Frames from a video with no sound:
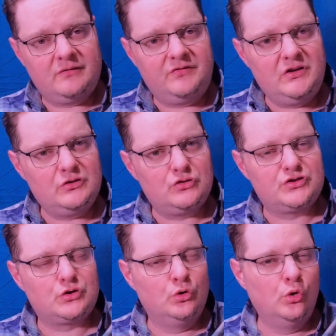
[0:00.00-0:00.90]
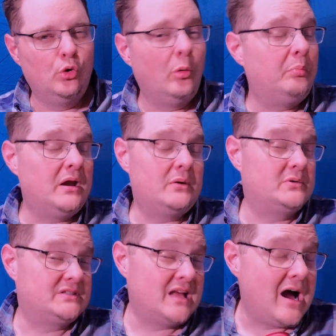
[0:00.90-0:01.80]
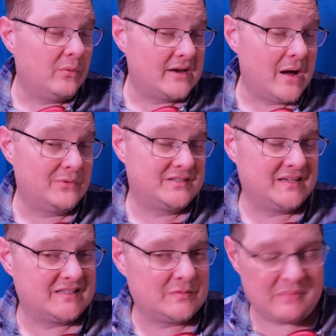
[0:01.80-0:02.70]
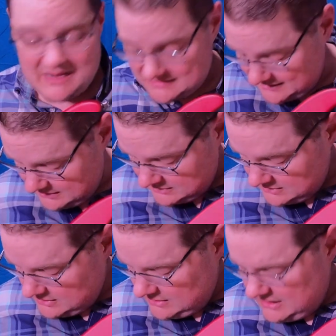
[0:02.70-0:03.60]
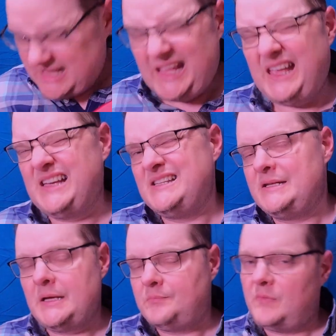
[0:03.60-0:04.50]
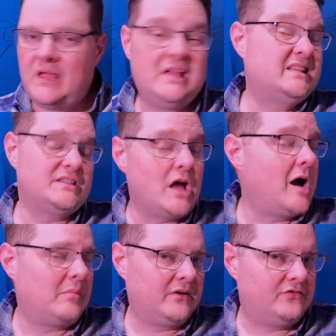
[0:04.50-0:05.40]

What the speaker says: and it feels cool, but it was not what I was expecting. And it's not my